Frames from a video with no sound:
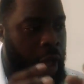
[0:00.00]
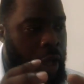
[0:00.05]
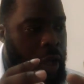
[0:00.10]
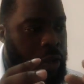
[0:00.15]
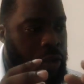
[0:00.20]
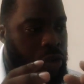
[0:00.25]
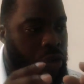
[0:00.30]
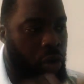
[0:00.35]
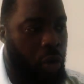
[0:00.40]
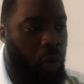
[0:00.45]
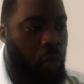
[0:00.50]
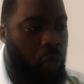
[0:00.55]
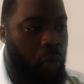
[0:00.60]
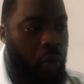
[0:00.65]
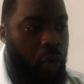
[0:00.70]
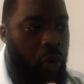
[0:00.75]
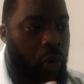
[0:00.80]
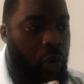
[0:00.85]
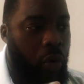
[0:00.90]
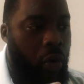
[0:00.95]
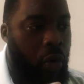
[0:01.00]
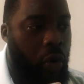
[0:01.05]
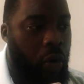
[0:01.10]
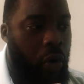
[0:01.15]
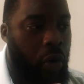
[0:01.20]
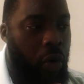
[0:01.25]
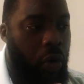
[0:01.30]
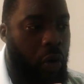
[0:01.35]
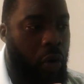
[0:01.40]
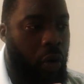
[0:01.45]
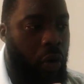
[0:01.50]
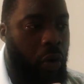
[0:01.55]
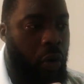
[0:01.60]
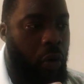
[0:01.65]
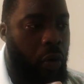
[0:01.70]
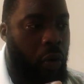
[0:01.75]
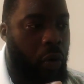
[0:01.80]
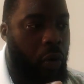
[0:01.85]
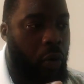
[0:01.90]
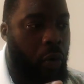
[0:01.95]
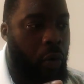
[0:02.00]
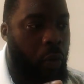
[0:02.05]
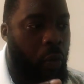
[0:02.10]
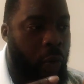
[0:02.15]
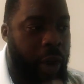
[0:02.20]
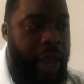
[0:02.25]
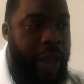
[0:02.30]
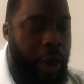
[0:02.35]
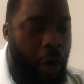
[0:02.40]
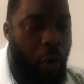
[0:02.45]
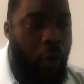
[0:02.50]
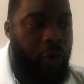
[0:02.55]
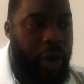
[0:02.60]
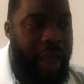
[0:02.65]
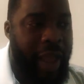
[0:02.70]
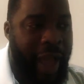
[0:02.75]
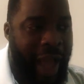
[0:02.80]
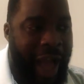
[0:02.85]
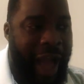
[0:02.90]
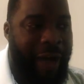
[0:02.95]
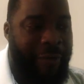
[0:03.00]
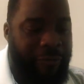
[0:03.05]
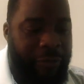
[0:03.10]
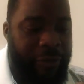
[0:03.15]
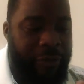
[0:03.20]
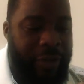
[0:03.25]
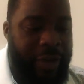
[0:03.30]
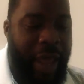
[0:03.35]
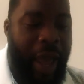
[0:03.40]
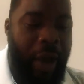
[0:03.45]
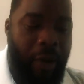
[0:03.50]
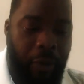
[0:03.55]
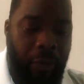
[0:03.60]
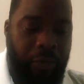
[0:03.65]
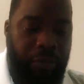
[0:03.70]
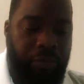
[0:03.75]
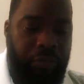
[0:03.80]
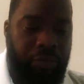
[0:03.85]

So, we only have now.